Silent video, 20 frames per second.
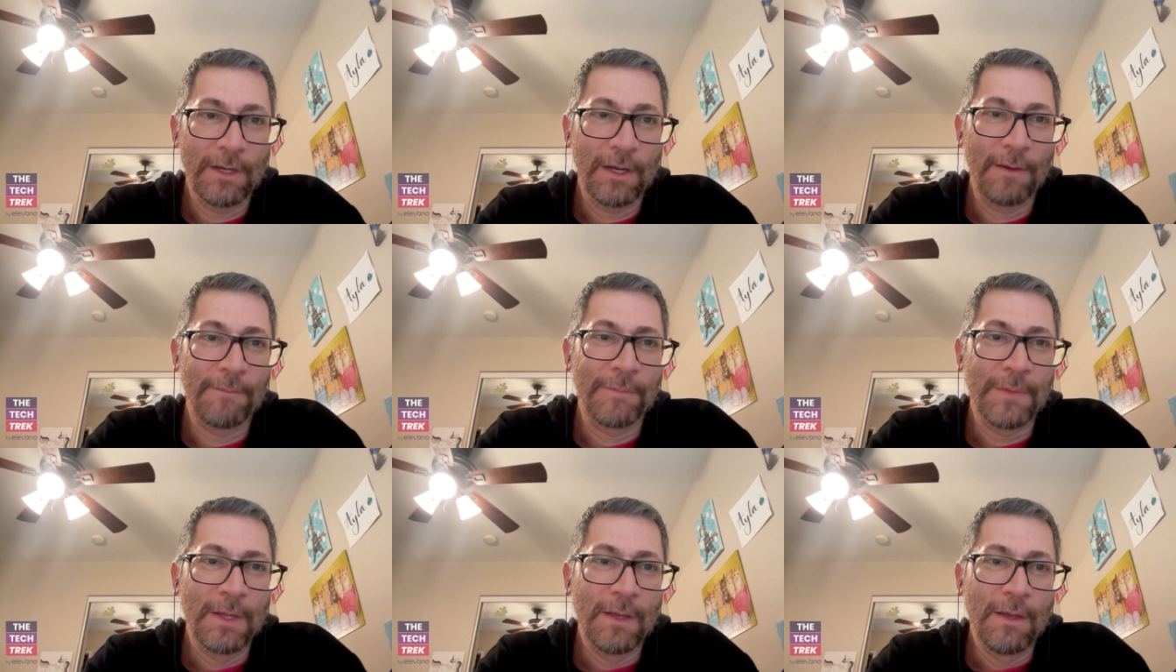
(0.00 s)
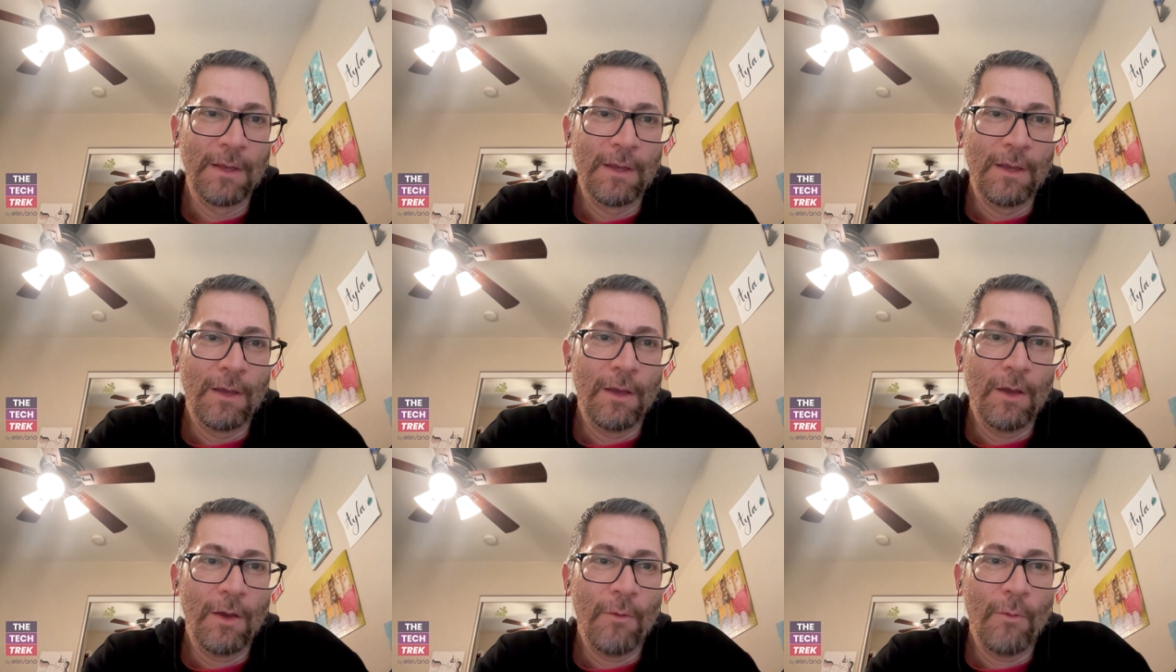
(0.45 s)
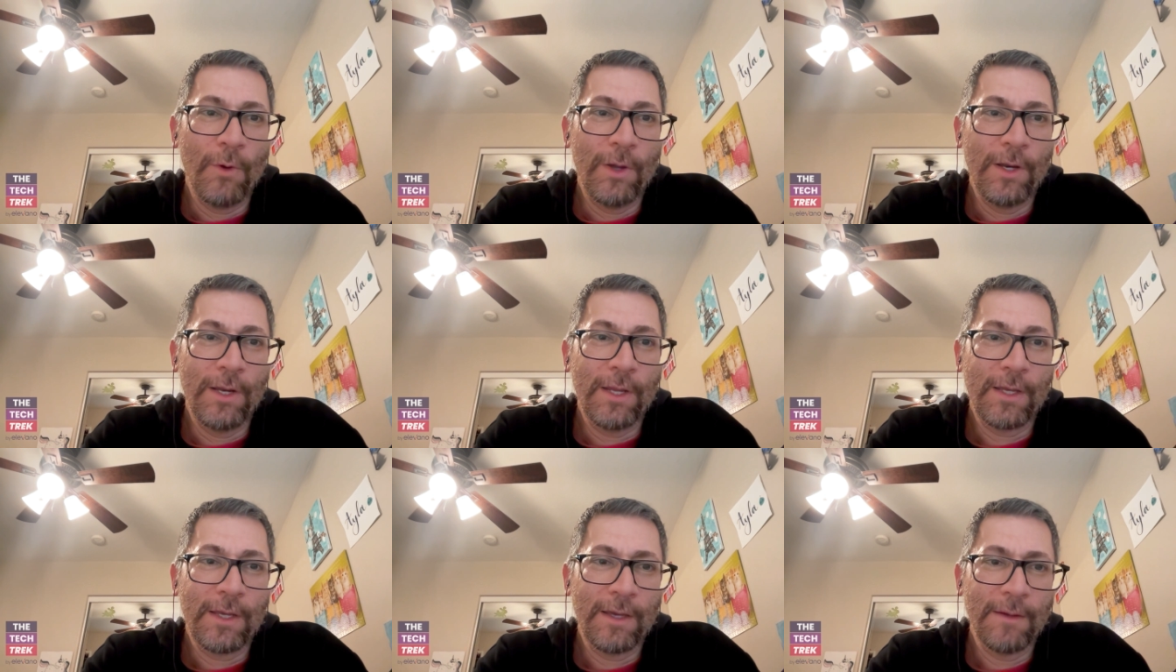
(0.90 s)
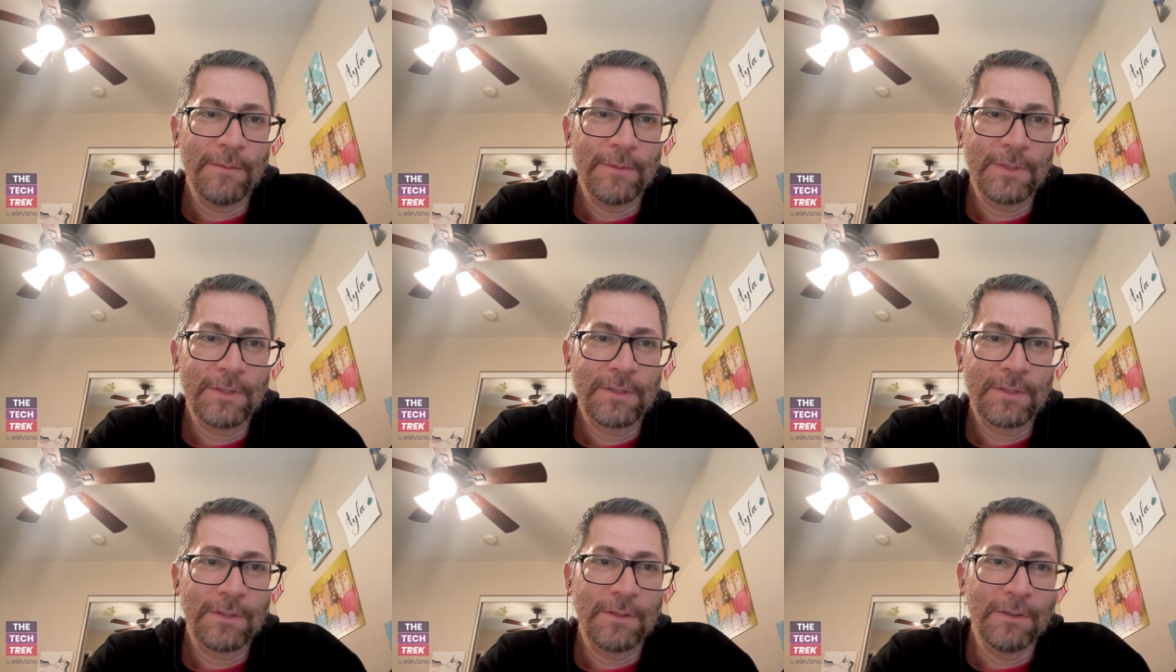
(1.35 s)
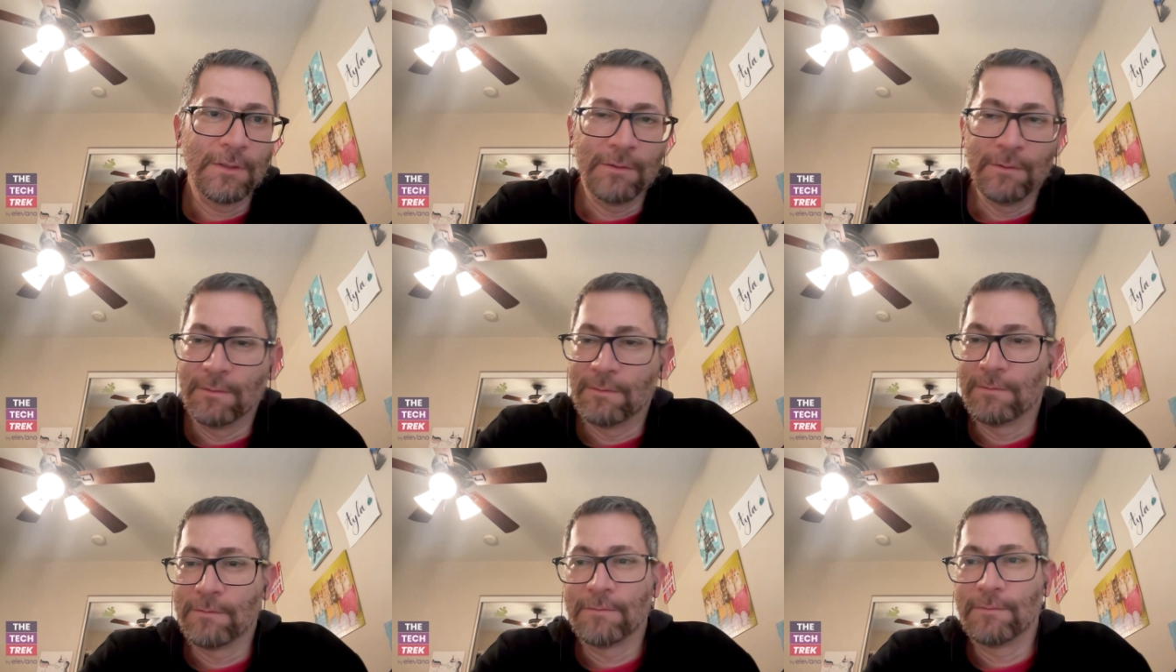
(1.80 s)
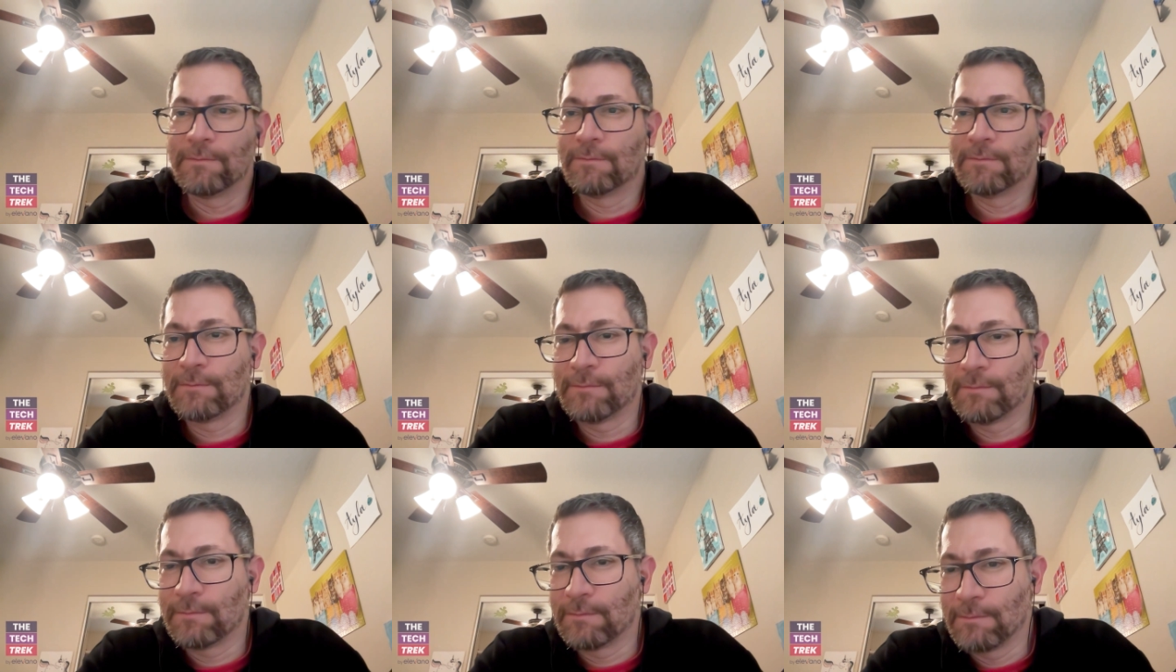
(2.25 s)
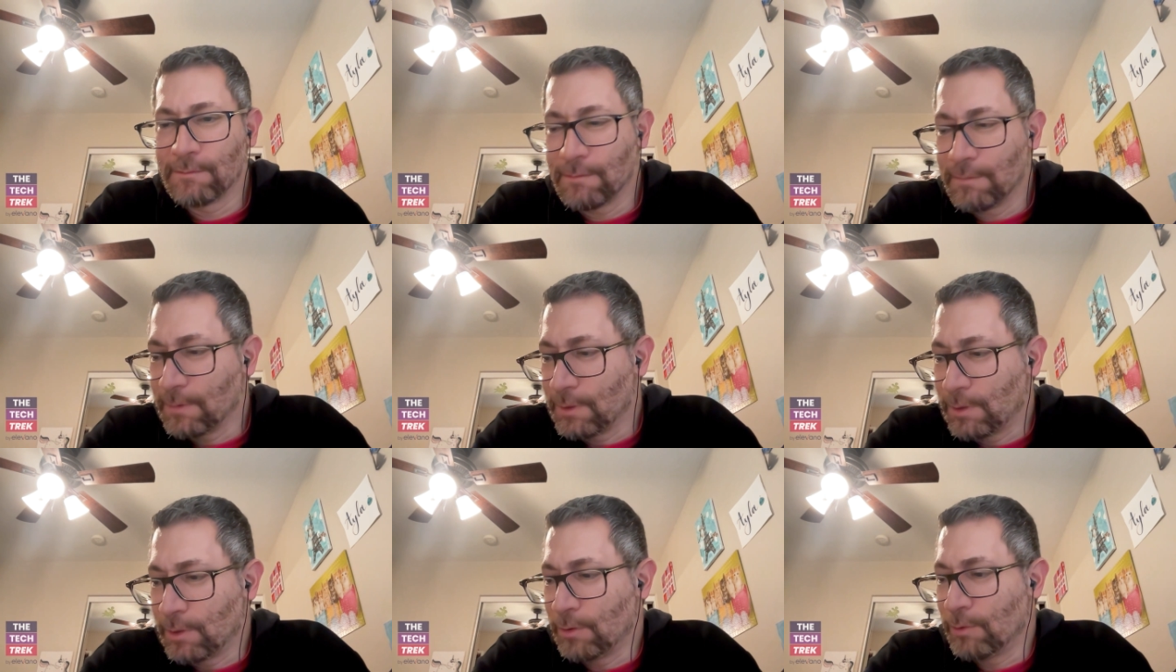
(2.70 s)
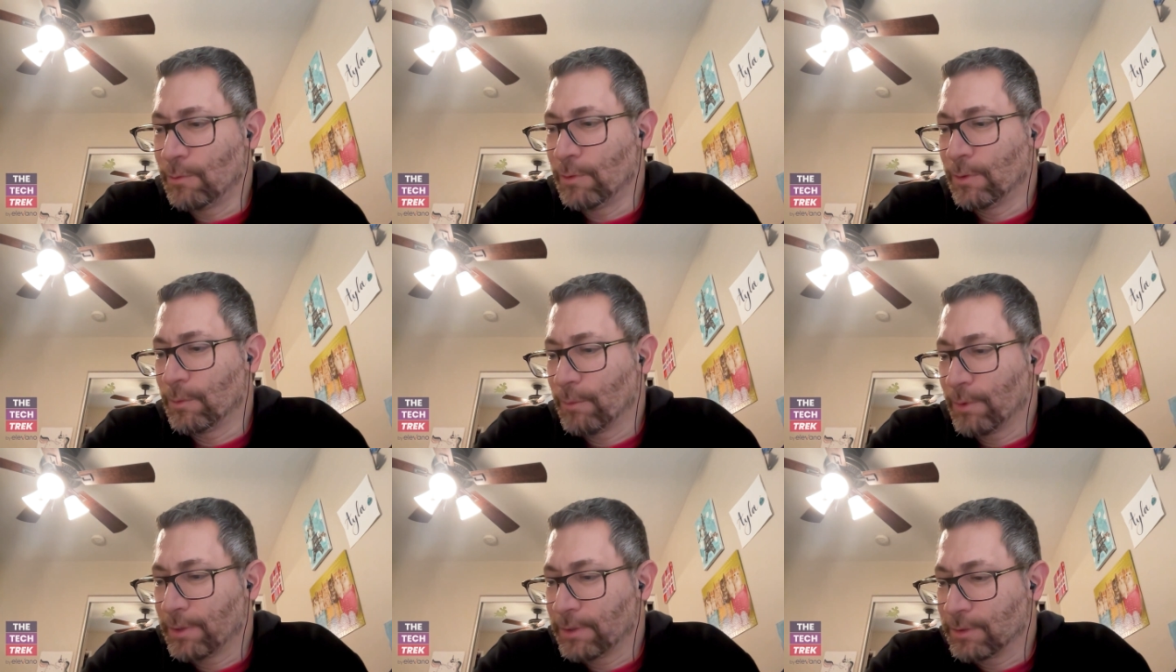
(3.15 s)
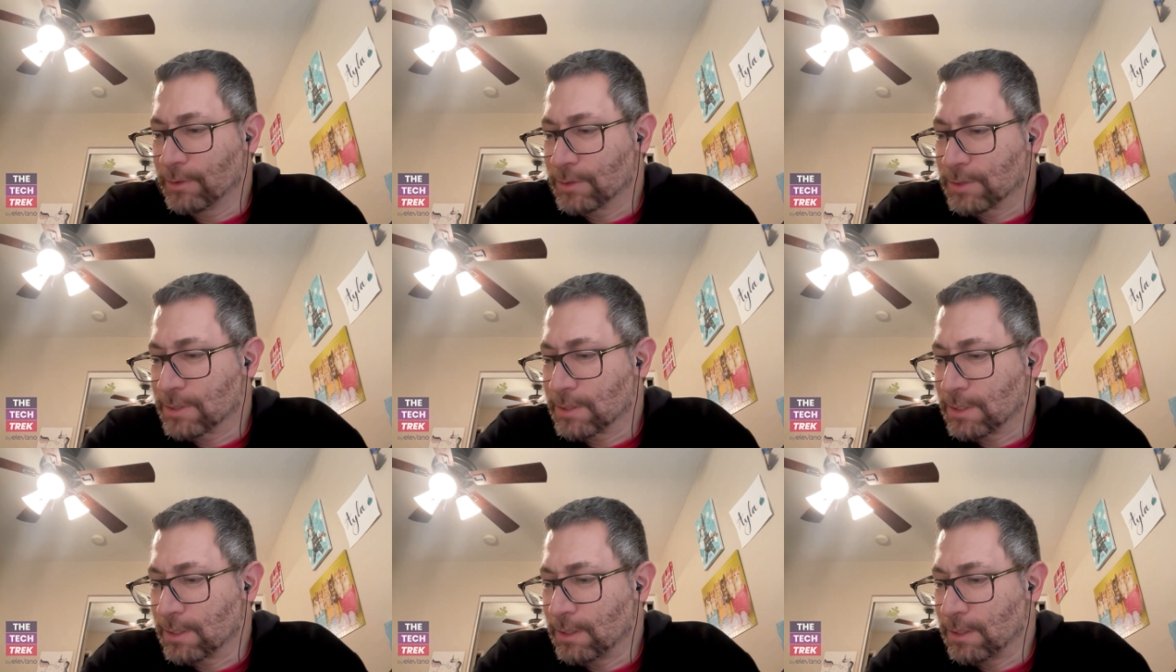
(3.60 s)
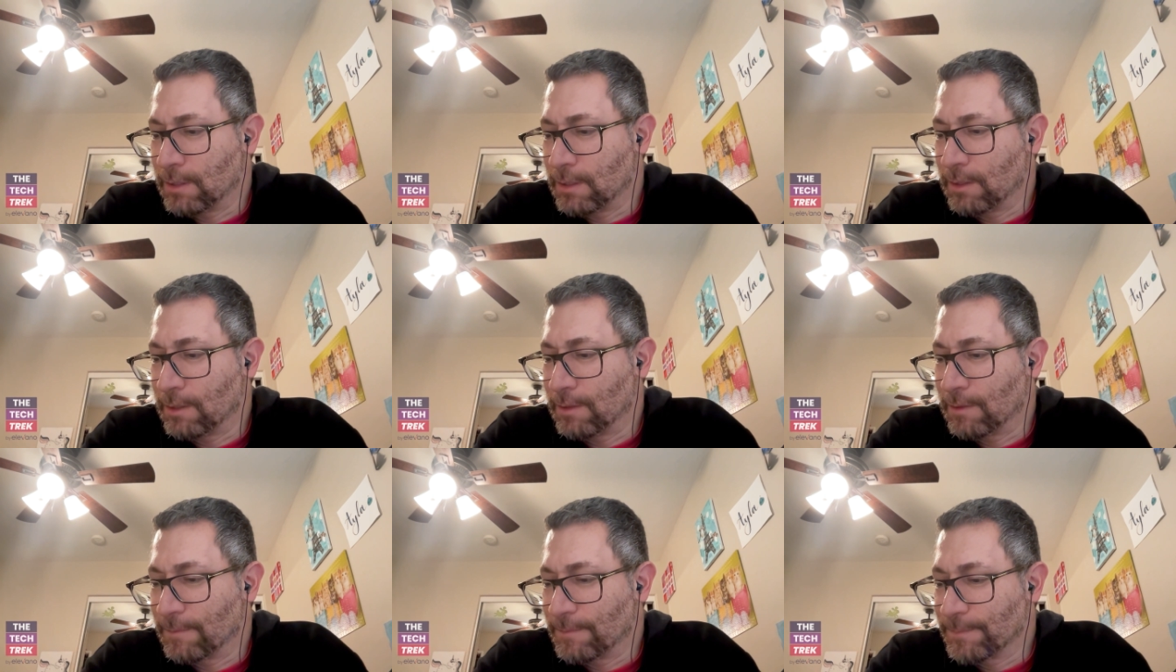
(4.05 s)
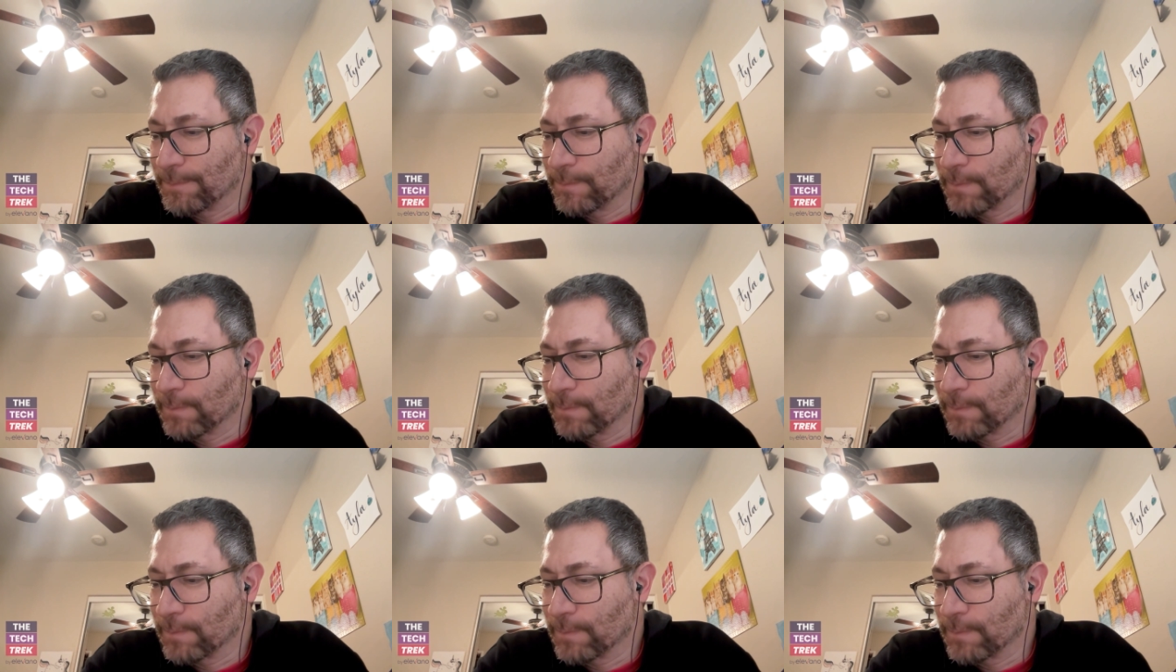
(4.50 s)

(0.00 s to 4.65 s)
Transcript: When it comes to you and what you're seing,